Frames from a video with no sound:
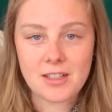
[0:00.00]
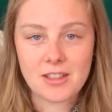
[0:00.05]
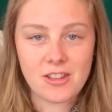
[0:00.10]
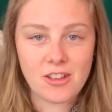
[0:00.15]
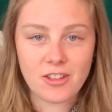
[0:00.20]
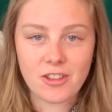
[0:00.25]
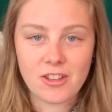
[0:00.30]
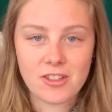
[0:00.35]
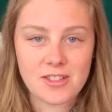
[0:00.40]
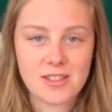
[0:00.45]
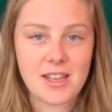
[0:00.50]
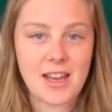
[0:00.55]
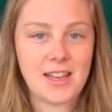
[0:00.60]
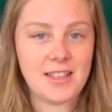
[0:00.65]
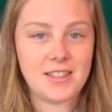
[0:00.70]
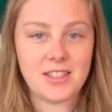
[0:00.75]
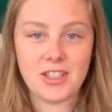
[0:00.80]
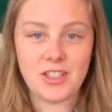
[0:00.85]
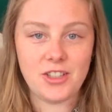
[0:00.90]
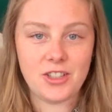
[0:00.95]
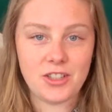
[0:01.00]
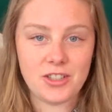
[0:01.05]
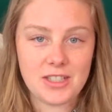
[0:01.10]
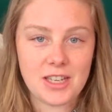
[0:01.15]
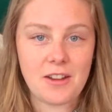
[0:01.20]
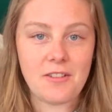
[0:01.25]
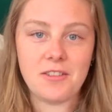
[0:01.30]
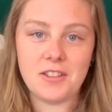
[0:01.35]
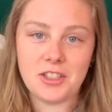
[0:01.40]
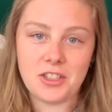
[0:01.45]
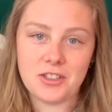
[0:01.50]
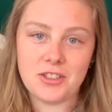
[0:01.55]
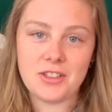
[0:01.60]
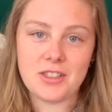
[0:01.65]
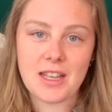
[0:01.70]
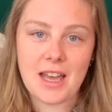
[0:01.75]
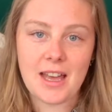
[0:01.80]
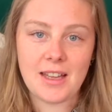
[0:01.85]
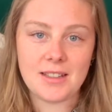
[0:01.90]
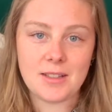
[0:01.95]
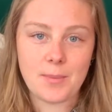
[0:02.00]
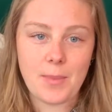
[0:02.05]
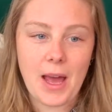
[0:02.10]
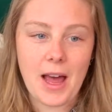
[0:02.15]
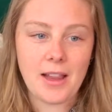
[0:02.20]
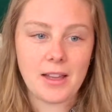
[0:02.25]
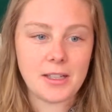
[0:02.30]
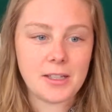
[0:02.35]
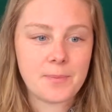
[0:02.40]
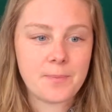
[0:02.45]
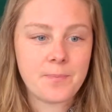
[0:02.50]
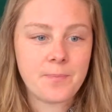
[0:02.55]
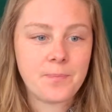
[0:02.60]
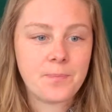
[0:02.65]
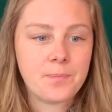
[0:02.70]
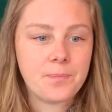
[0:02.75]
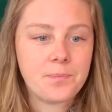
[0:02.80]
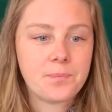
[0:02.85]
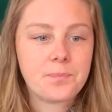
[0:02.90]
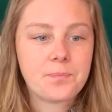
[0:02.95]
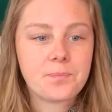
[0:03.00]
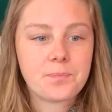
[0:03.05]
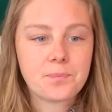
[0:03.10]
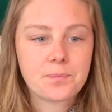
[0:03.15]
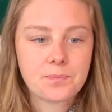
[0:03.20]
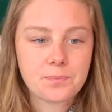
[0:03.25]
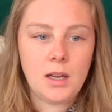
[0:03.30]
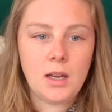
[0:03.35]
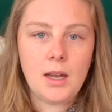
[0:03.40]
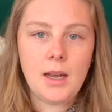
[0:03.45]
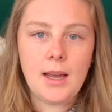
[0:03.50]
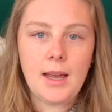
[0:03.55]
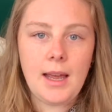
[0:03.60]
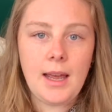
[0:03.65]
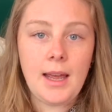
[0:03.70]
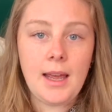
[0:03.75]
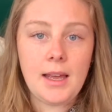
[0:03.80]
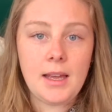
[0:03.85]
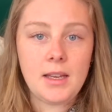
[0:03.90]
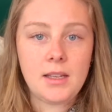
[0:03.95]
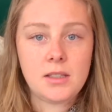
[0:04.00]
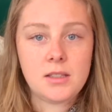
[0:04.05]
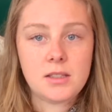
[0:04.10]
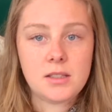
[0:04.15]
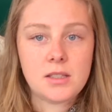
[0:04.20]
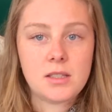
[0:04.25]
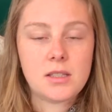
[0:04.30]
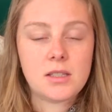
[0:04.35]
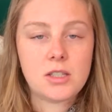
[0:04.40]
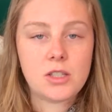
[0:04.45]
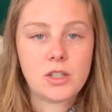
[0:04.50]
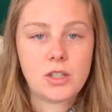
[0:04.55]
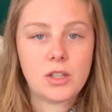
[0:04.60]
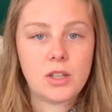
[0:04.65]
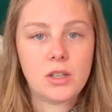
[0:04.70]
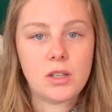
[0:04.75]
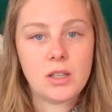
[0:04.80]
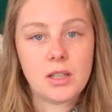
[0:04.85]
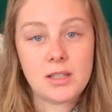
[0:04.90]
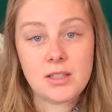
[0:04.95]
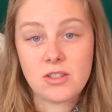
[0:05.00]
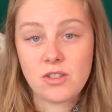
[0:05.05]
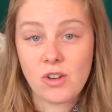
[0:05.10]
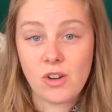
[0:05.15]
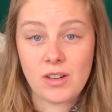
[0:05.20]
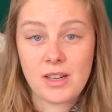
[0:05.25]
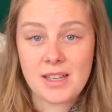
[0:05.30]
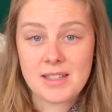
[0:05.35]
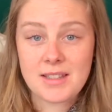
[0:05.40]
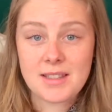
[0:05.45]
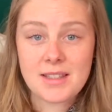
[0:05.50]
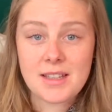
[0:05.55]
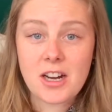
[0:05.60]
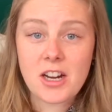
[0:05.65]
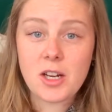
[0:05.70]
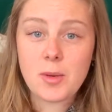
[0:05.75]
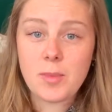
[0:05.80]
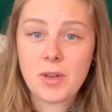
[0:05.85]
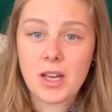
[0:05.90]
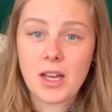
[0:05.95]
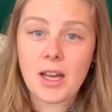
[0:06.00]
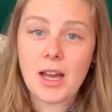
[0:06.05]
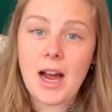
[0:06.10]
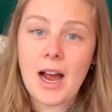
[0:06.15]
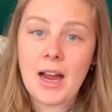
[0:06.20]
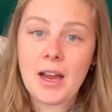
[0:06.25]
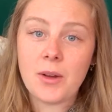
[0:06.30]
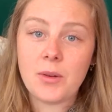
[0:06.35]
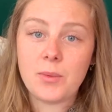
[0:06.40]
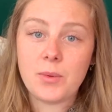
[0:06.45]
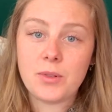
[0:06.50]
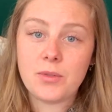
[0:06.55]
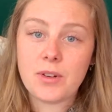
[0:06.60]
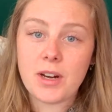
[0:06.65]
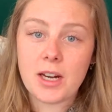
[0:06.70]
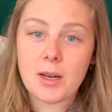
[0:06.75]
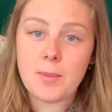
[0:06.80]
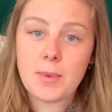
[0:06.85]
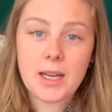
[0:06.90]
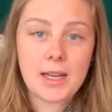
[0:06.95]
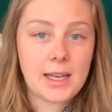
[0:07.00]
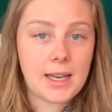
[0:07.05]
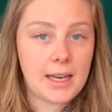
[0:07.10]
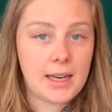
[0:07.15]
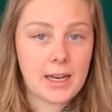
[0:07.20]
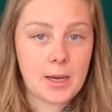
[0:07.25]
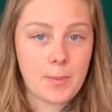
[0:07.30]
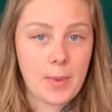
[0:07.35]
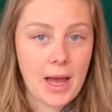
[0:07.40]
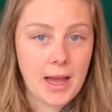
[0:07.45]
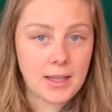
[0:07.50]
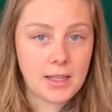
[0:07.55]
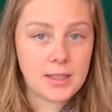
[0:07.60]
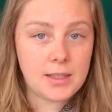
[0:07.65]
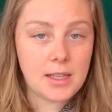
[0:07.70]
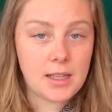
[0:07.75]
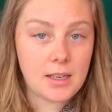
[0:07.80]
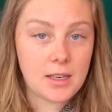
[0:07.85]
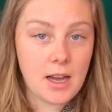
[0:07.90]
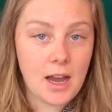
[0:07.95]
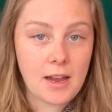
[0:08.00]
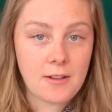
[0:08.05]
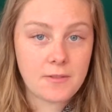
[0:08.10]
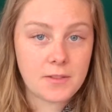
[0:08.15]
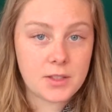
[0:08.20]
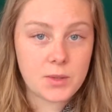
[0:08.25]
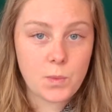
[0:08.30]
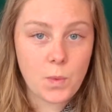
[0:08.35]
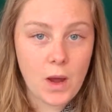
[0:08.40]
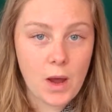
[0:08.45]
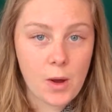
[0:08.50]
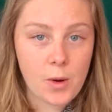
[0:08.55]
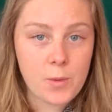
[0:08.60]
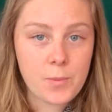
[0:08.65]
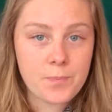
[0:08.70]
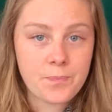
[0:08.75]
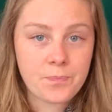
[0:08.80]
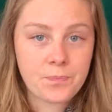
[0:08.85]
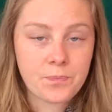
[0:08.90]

along those lines that you could definitely use as a palette. And it's not necessary, but I would recommend getting a palette knife as well.